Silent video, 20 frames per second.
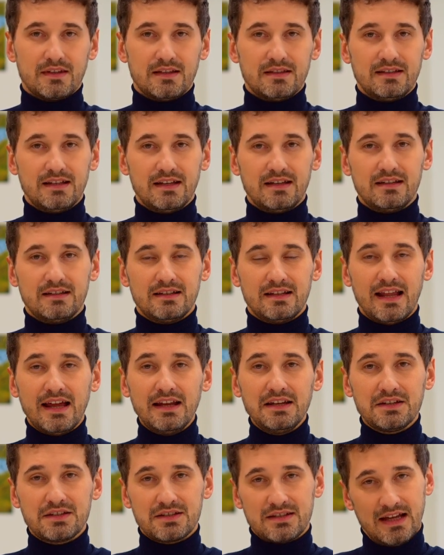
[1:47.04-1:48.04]
The
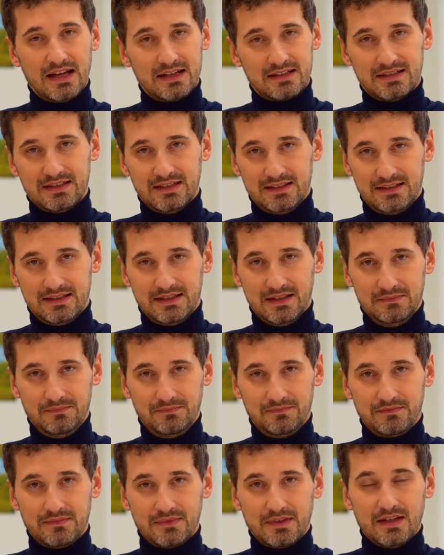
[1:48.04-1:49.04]
Danish tax
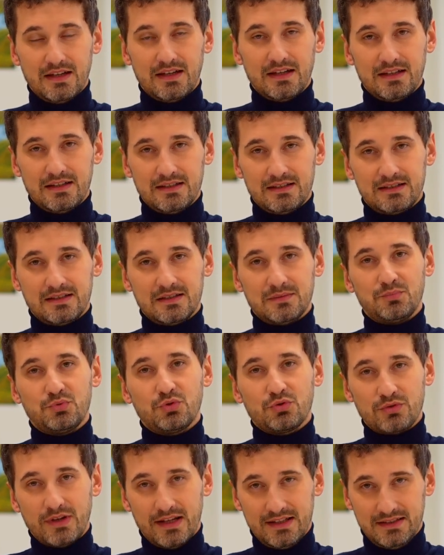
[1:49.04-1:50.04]
system is
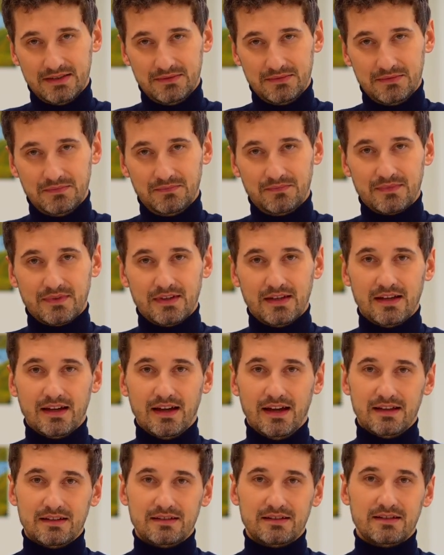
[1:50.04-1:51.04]
progressive
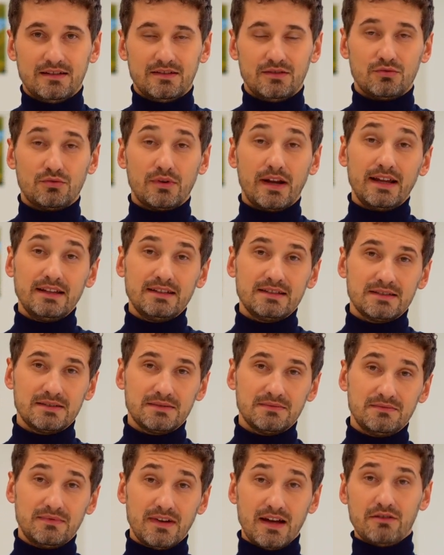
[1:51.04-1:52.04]
and rates
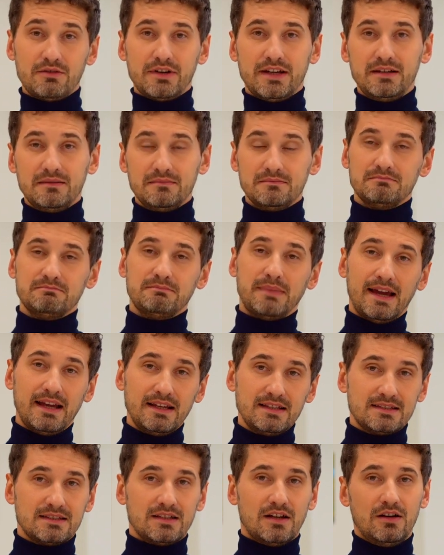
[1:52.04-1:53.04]
vary
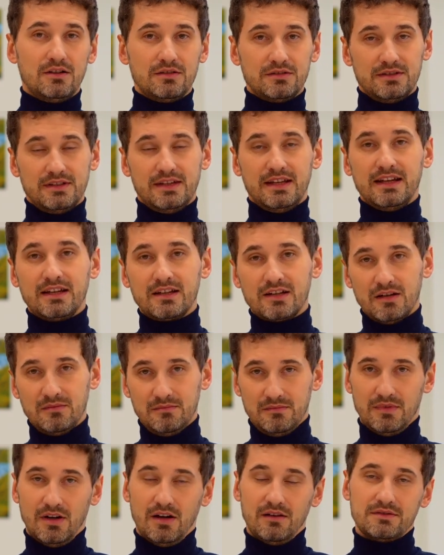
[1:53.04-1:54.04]
based on
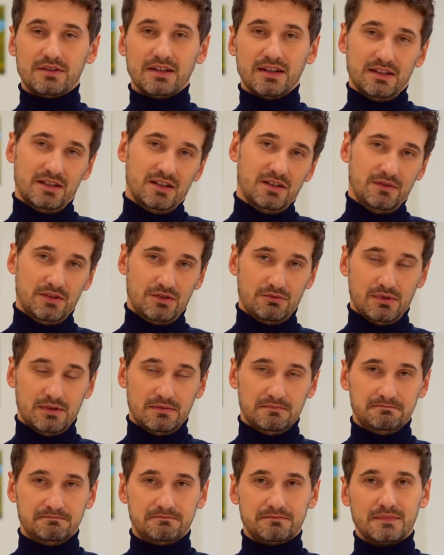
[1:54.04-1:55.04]
income of the individual.
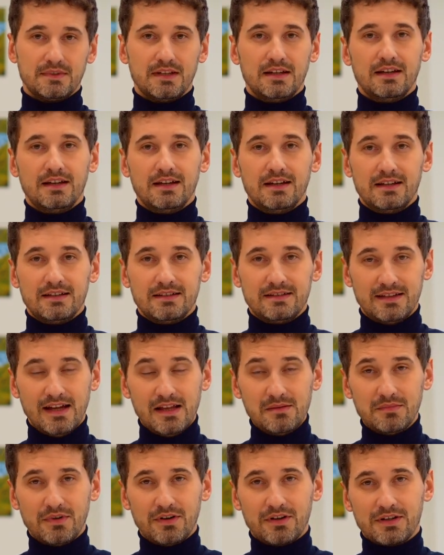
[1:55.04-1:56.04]

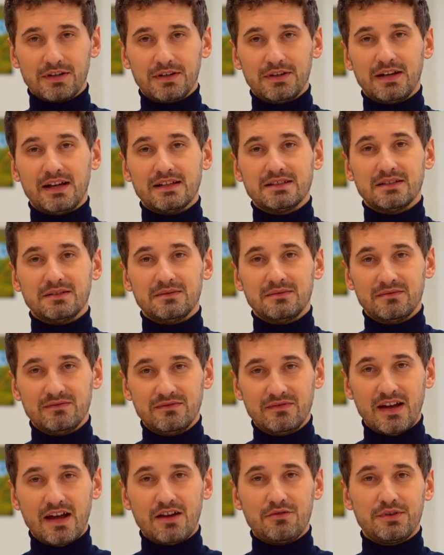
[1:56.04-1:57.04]
Denmark has a
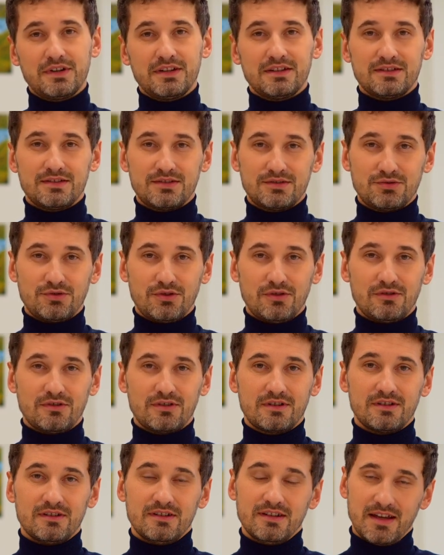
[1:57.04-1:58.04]
very
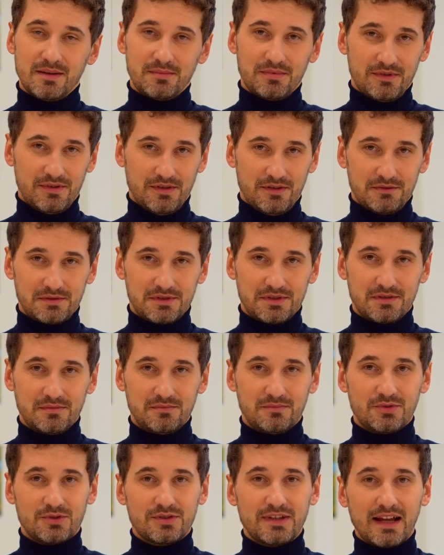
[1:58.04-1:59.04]
strong labor laws
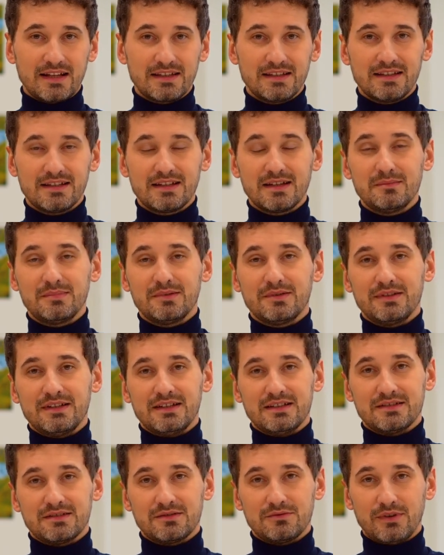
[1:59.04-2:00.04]
protecting
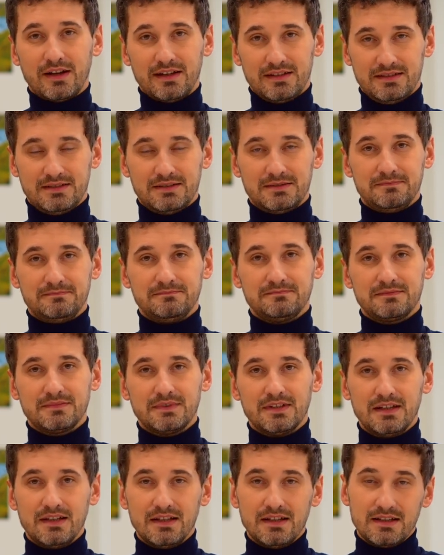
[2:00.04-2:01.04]
employees' rights.
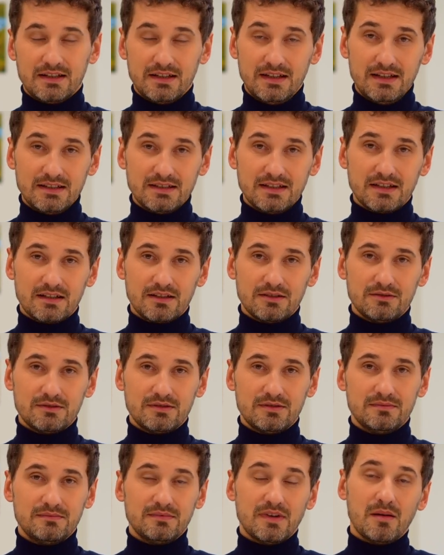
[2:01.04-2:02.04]
These
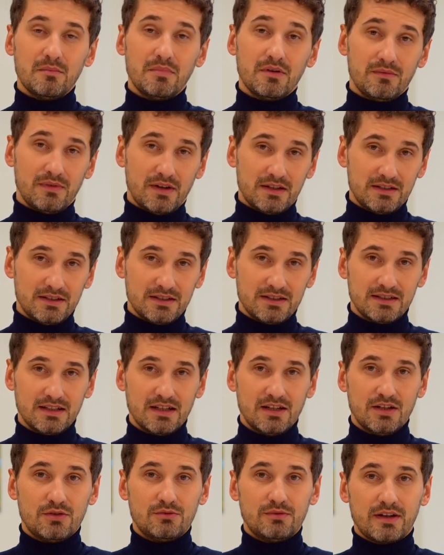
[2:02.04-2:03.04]
include, above others,
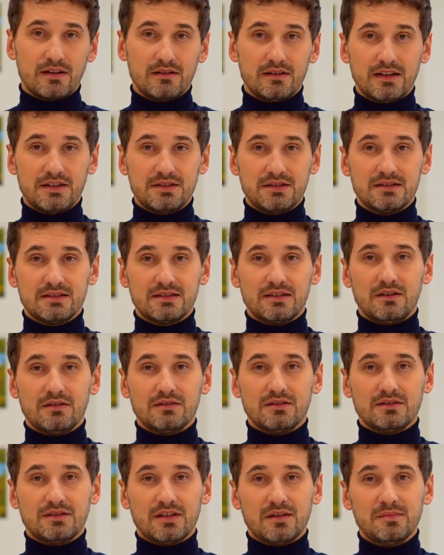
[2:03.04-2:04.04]
regulations
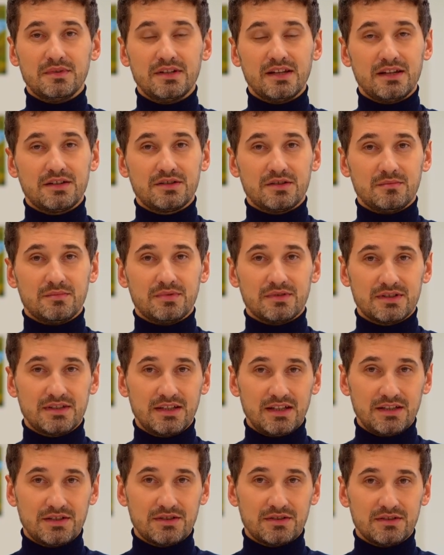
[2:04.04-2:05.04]
on the termination
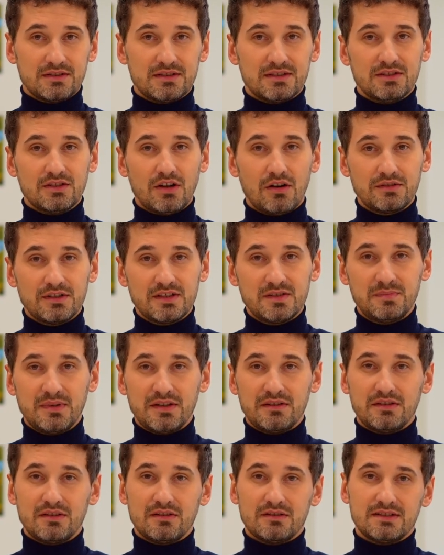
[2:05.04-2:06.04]
procedures, notice
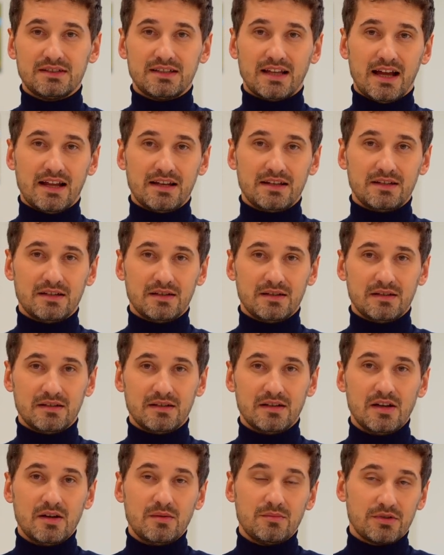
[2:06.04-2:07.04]
periods, and
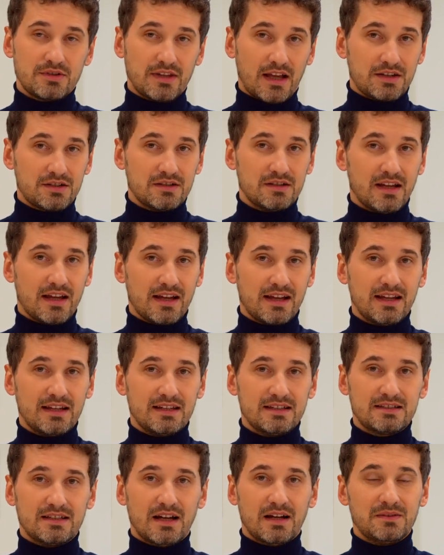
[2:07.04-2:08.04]
protection
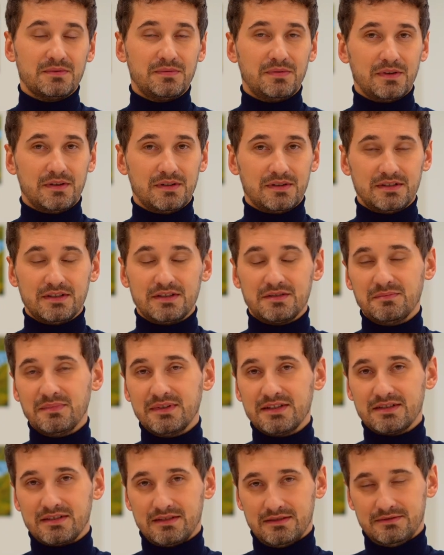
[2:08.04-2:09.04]
against unfair
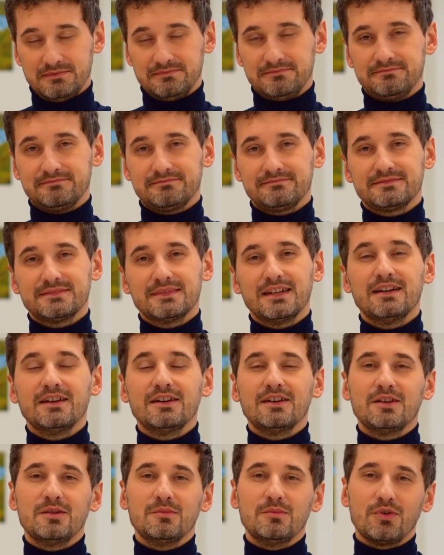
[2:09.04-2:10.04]
dismissal.
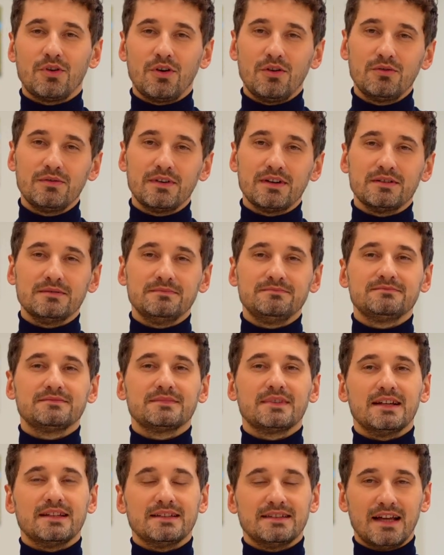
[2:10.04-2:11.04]
Moreover,
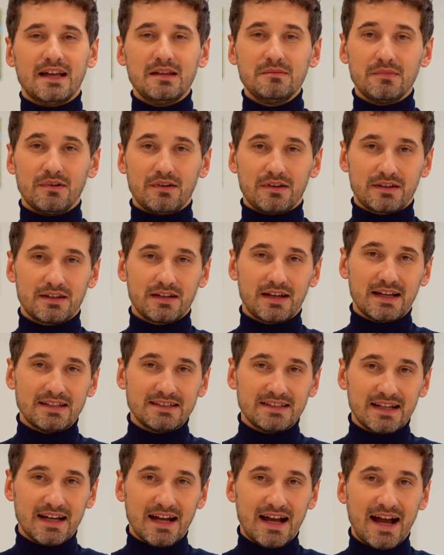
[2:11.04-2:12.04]
Denmark
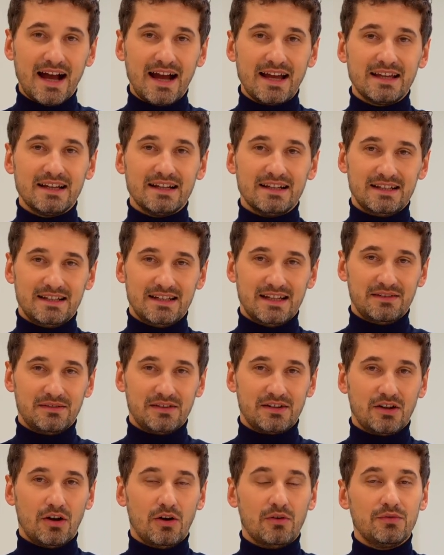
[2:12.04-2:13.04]
has a high
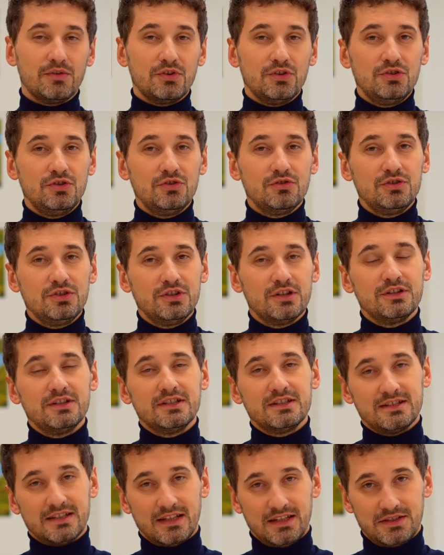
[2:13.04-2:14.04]
level of
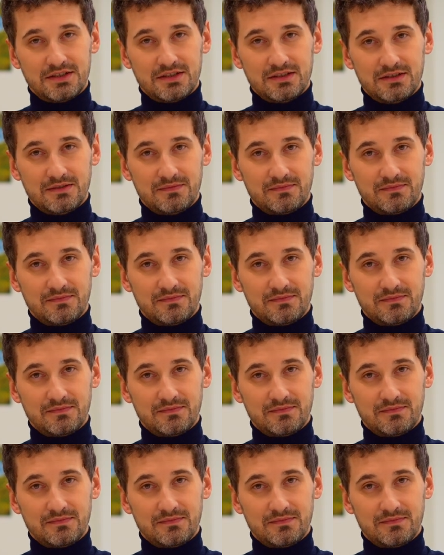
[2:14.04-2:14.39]
unionization.